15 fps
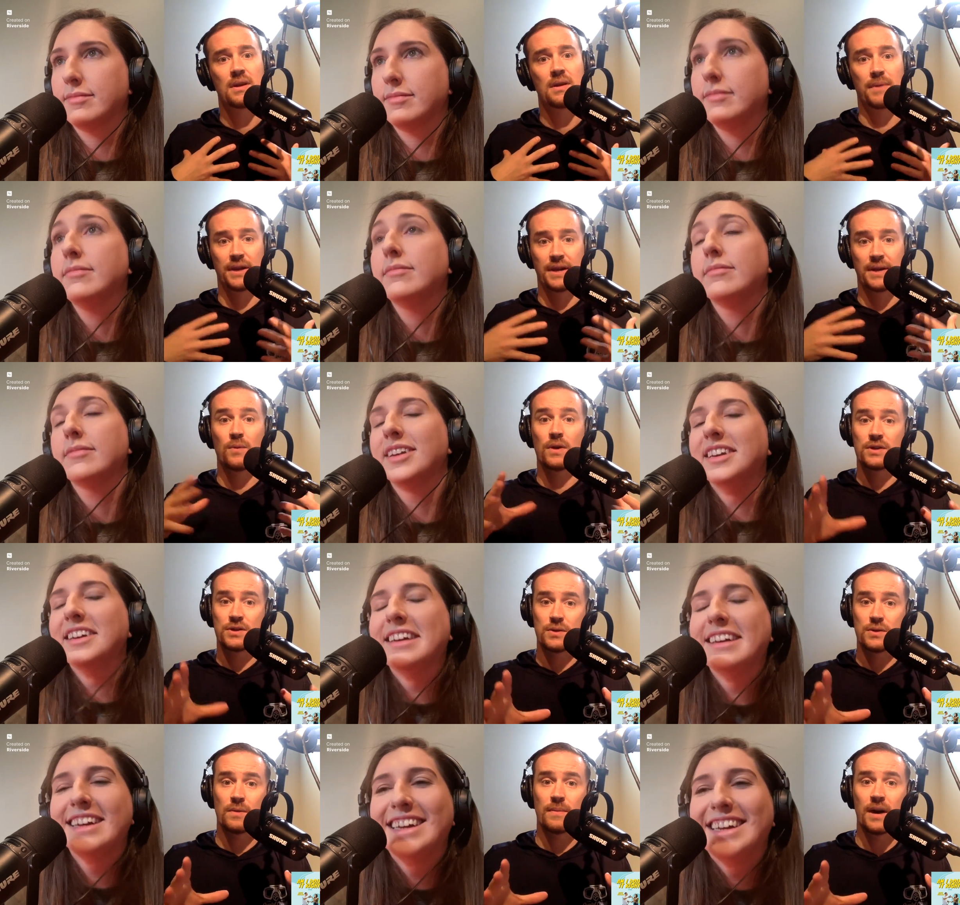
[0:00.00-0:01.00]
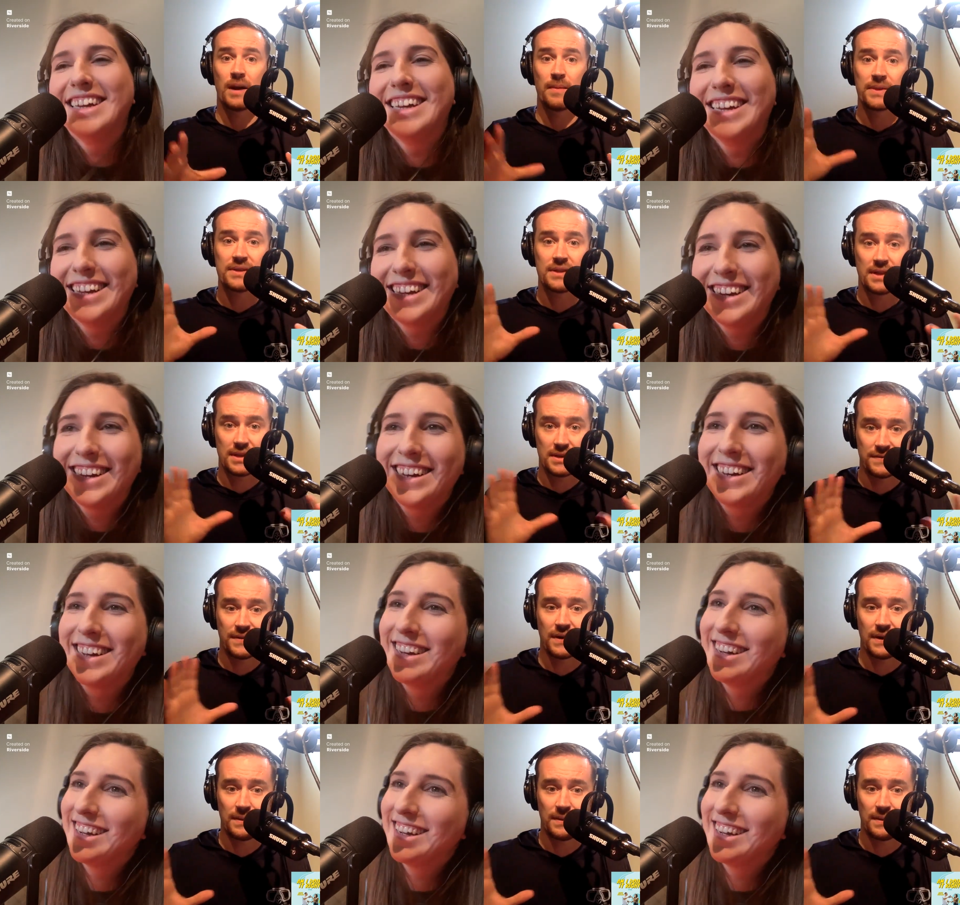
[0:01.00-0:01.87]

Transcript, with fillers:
Speaker 1: But uh, whereas your mom is is very